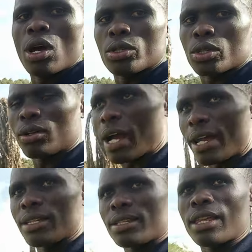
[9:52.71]
So
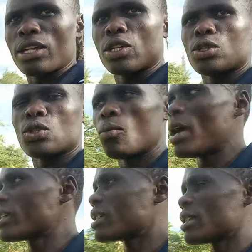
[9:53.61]
guys, thank you so
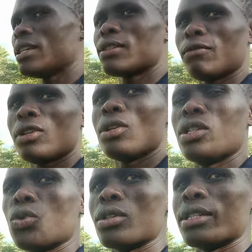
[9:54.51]
much. This video,
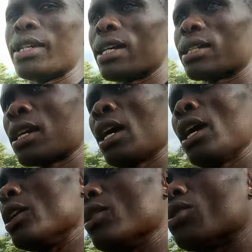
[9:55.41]
it was just,
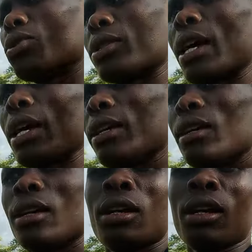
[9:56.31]
you know, to say
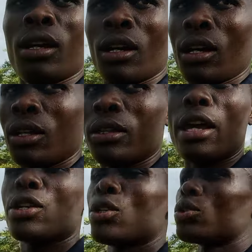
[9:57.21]

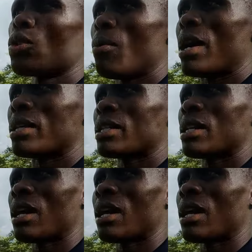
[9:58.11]
Thank you so much.